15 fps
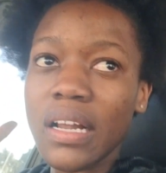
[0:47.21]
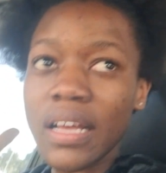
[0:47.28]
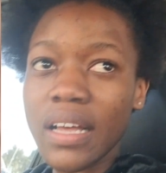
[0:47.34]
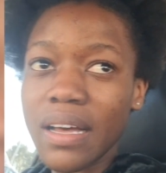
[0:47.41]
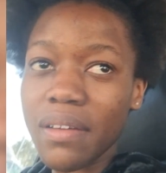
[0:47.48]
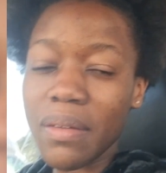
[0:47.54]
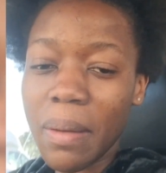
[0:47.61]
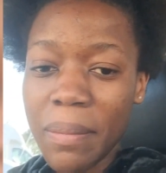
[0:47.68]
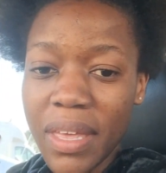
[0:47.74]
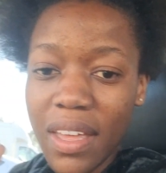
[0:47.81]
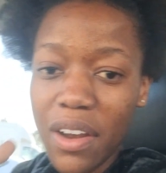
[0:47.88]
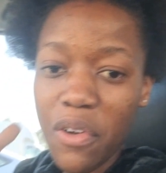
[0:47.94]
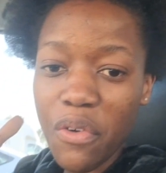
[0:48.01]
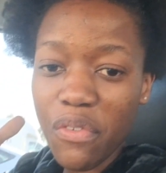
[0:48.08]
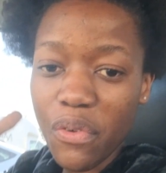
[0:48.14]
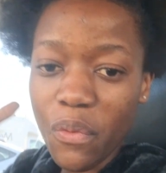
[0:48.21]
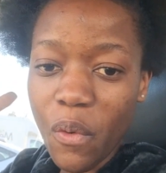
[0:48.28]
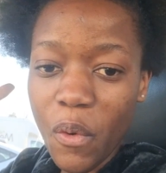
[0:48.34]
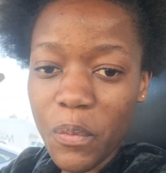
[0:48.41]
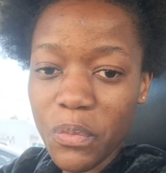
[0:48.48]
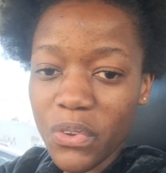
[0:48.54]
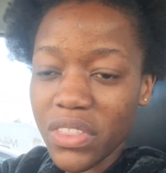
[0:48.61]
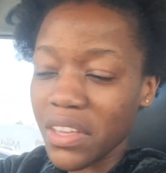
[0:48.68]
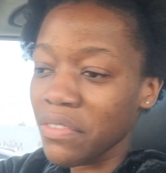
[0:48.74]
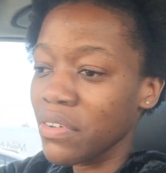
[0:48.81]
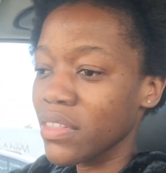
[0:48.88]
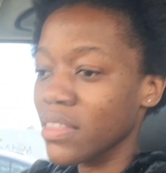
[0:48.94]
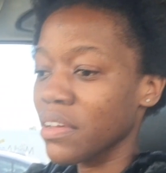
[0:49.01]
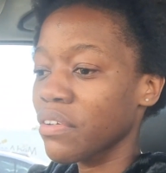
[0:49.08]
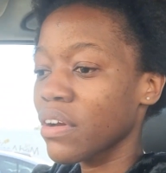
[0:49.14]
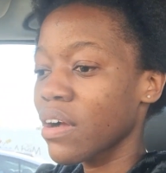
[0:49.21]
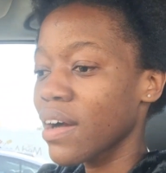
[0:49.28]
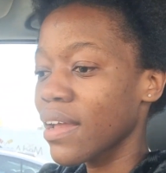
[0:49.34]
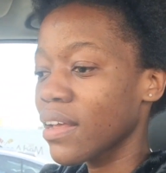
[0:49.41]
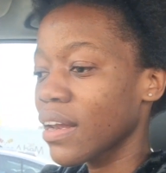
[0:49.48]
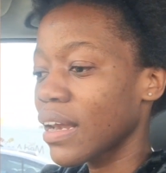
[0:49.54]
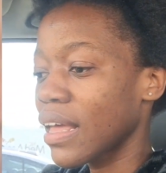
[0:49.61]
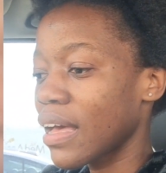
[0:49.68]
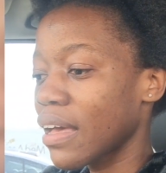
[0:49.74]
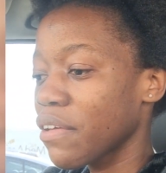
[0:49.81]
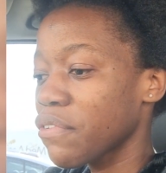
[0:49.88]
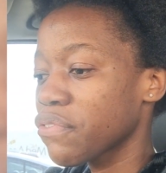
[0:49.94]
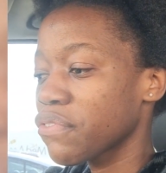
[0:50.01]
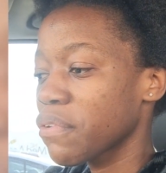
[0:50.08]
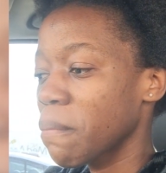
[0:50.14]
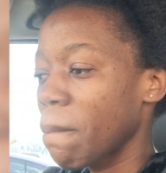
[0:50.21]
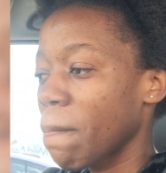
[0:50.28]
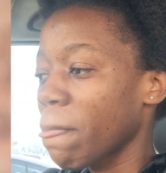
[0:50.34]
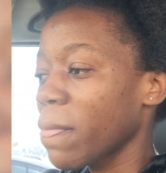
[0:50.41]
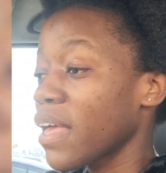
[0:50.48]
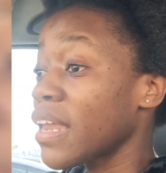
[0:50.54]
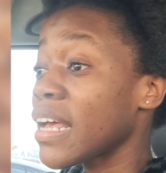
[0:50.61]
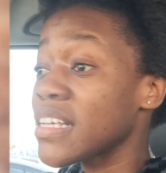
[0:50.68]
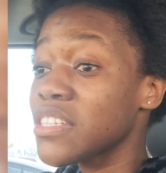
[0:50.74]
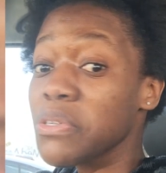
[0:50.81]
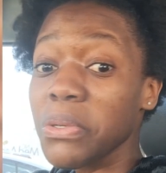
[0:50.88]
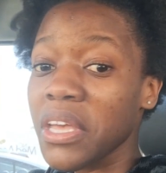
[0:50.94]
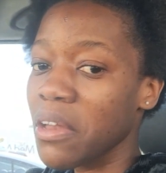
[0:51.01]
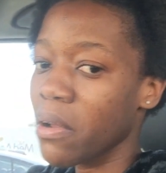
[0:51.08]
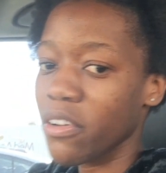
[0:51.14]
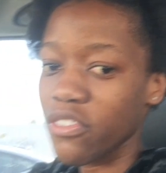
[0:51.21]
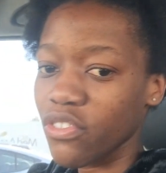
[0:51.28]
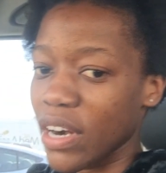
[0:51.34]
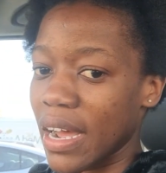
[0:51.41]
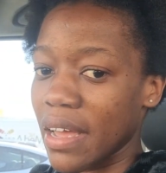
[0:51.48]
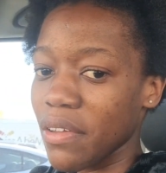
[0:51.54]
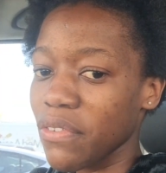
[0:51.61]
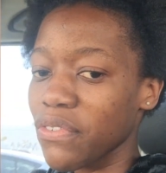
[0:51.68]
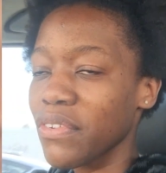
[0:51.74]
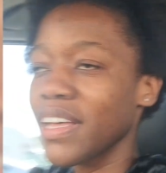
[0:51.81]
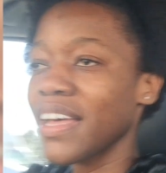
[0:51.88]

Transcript: Like I'm getting overwhelmed with everything regarding life, and I still cannot drive.